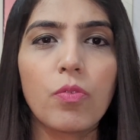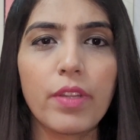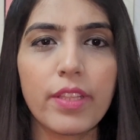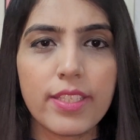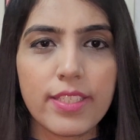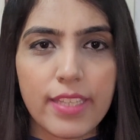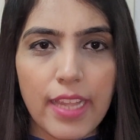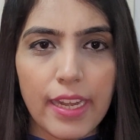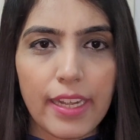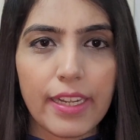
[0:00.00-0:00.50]
of
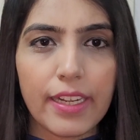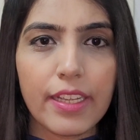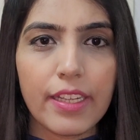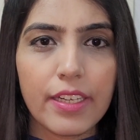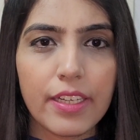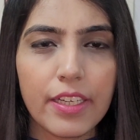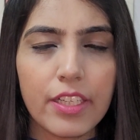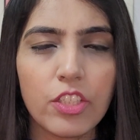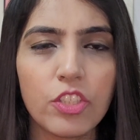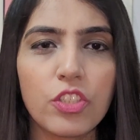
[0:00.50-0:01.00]
anxiety
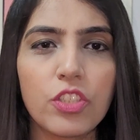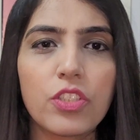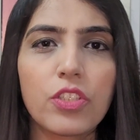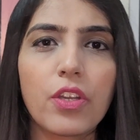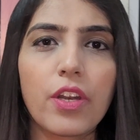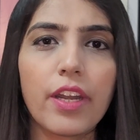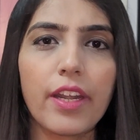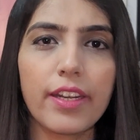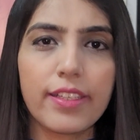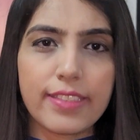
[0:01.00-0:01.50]
conditions
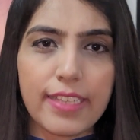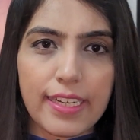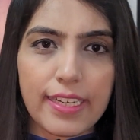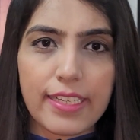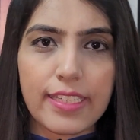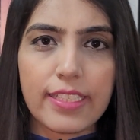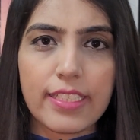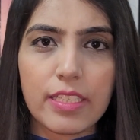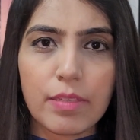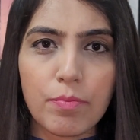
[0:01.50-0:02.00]
or
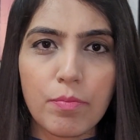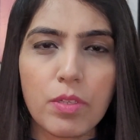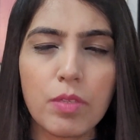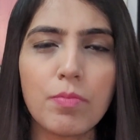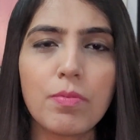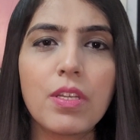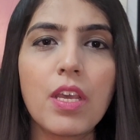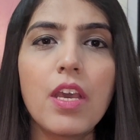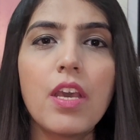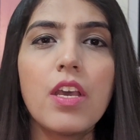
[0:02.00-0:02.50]
anxiety
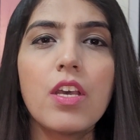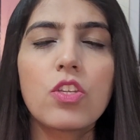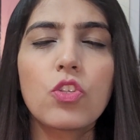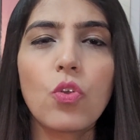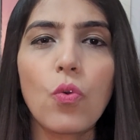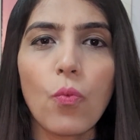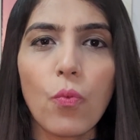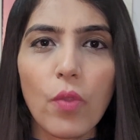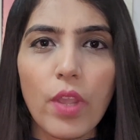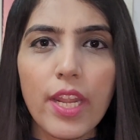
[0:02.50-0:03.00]
symptoms.
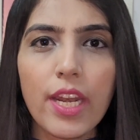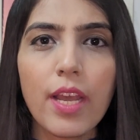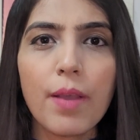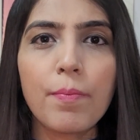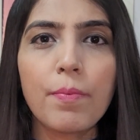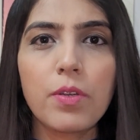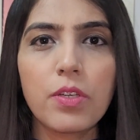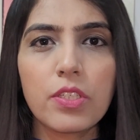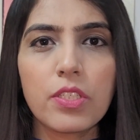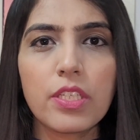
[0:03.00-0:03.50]
So when a
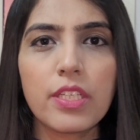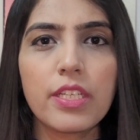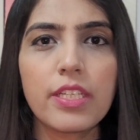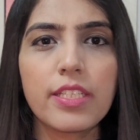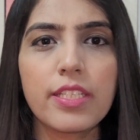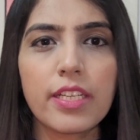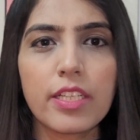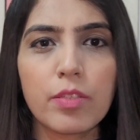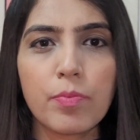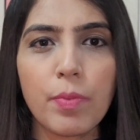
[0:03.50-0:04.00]
person
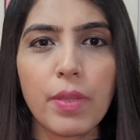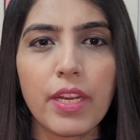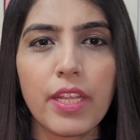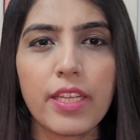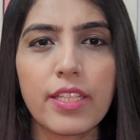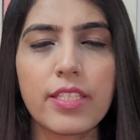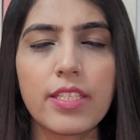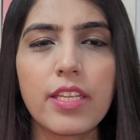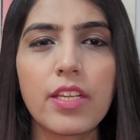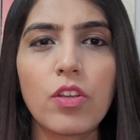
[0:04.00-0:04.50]
is
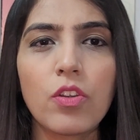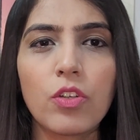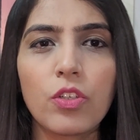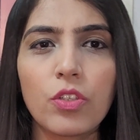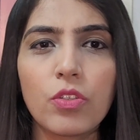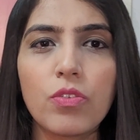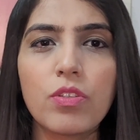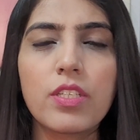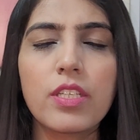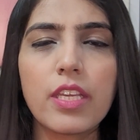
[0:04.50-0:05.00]
experiencing, or
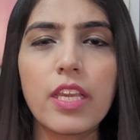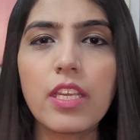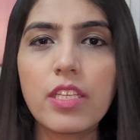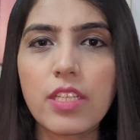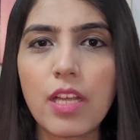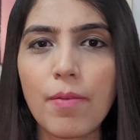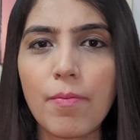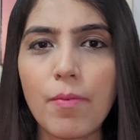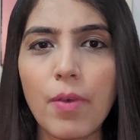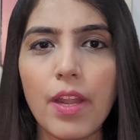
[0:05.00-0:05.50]
you see
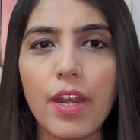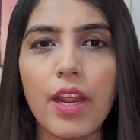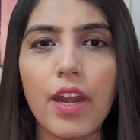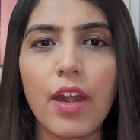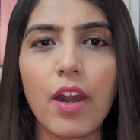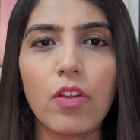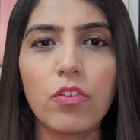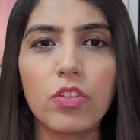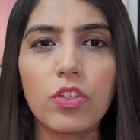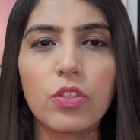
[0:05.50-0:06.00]
someone
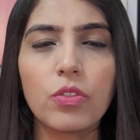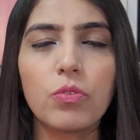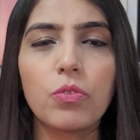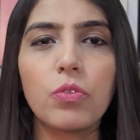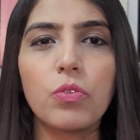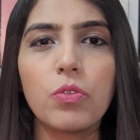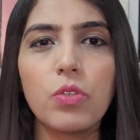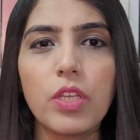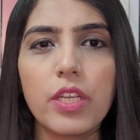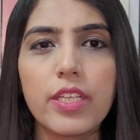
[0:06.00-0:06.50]
around you
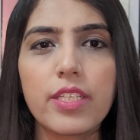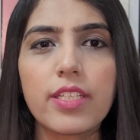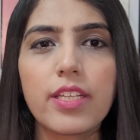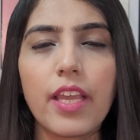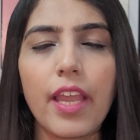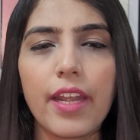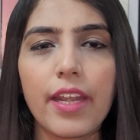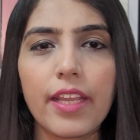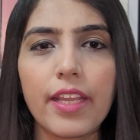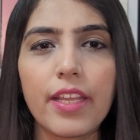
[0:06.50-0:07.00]
who is
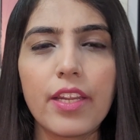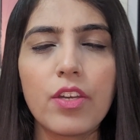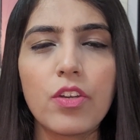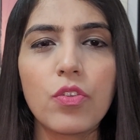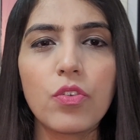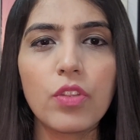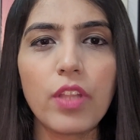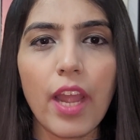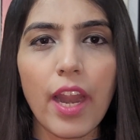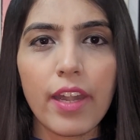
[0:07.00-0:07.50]
getting
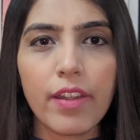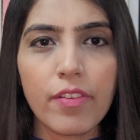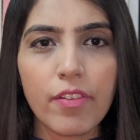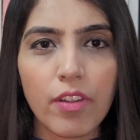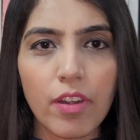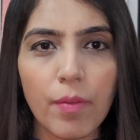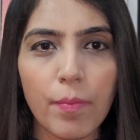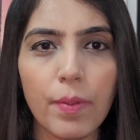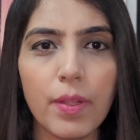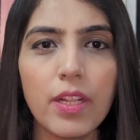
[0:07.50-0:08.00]
into that
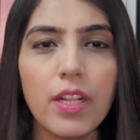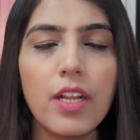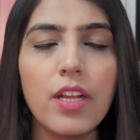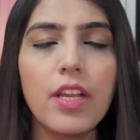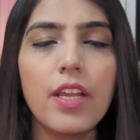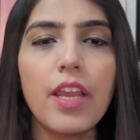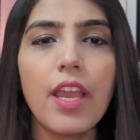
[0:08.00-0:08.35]
trouble